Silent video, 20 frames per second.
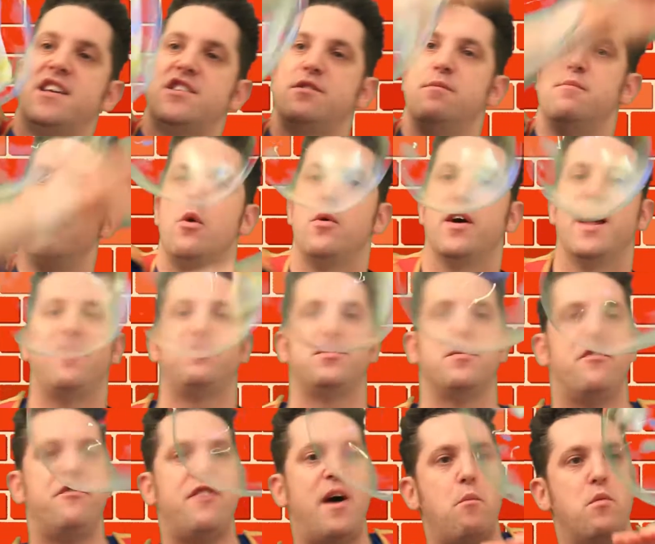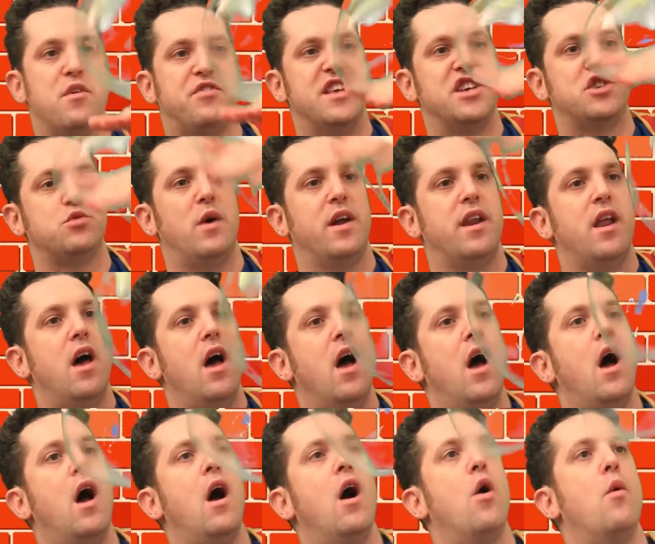We're gonna have some fun with this one.
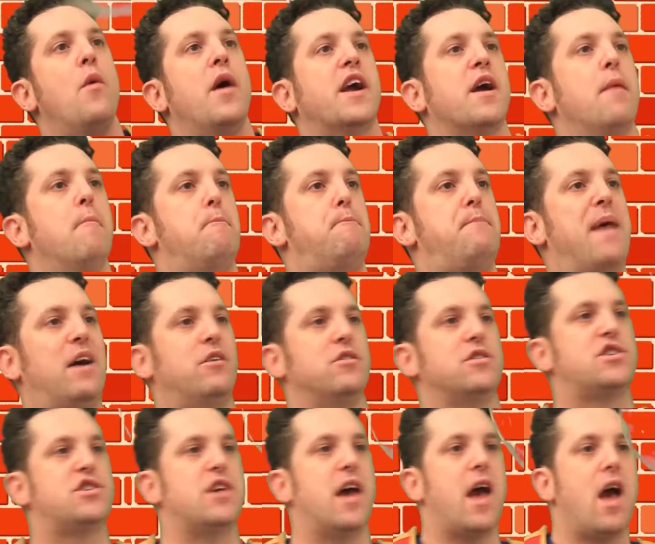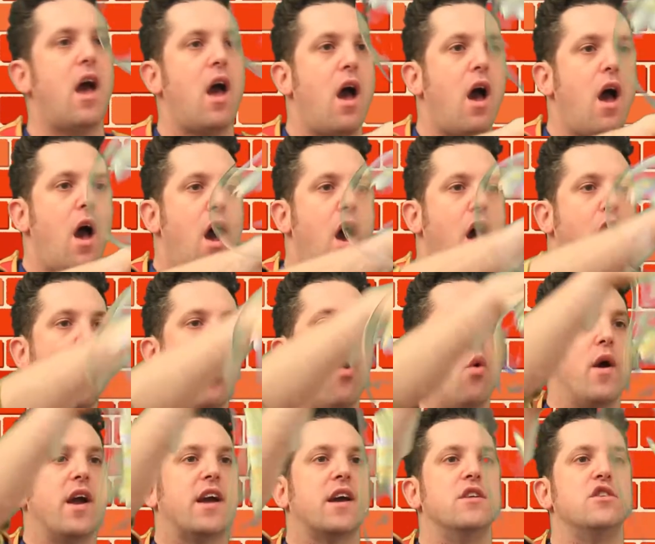We can bounce it,
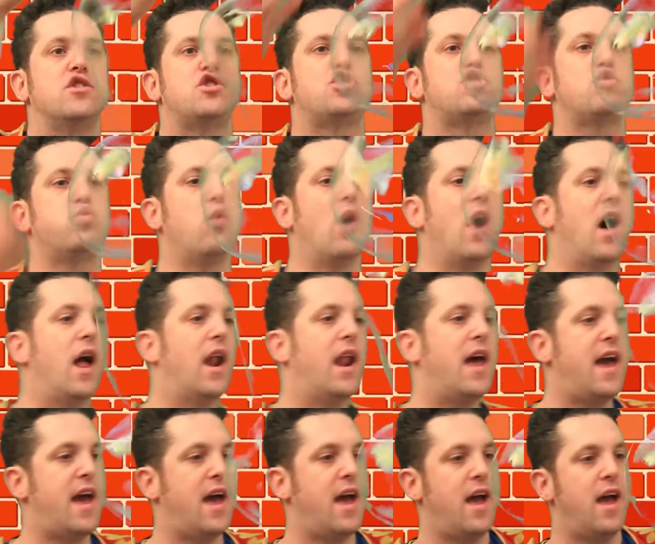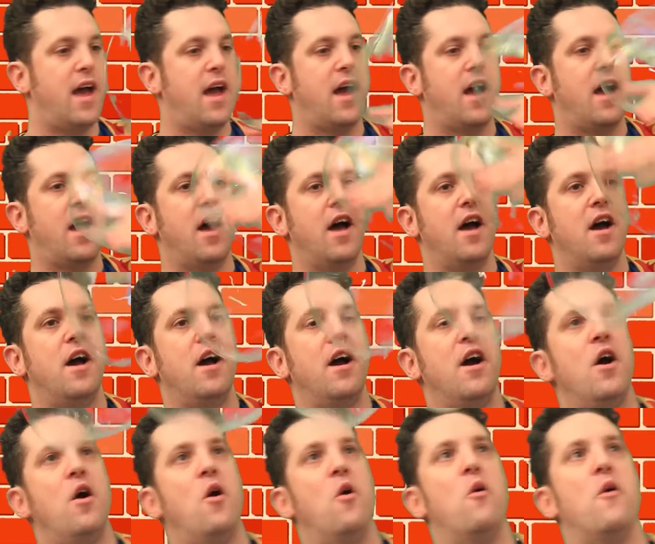we can twirl it,
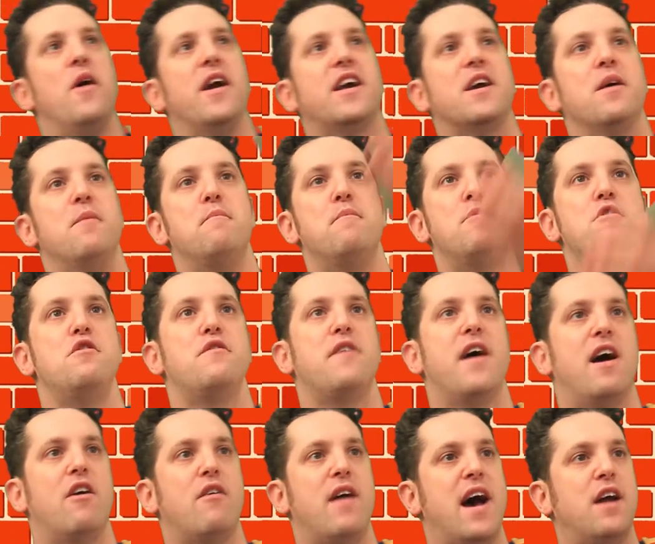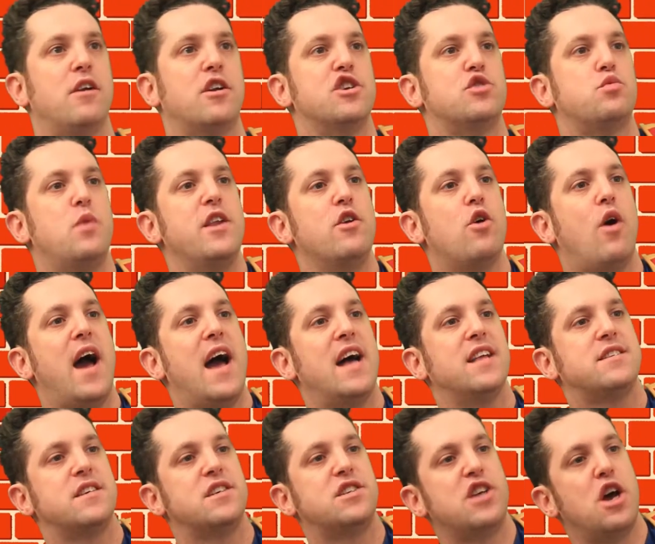we can move it around, because when your
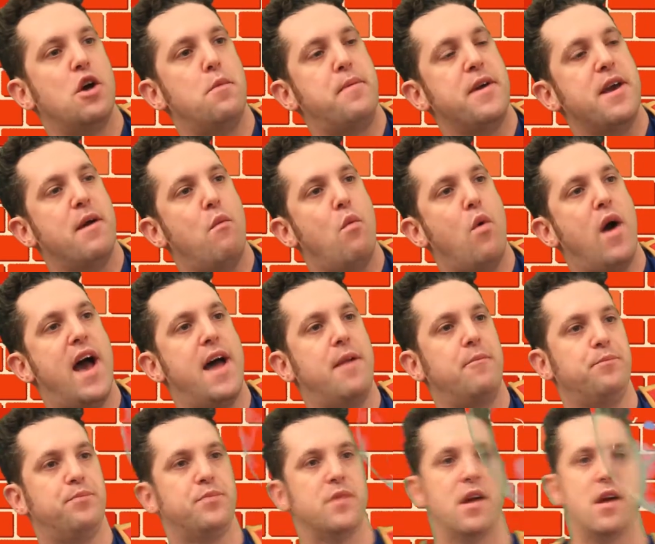hands are soapy and wet,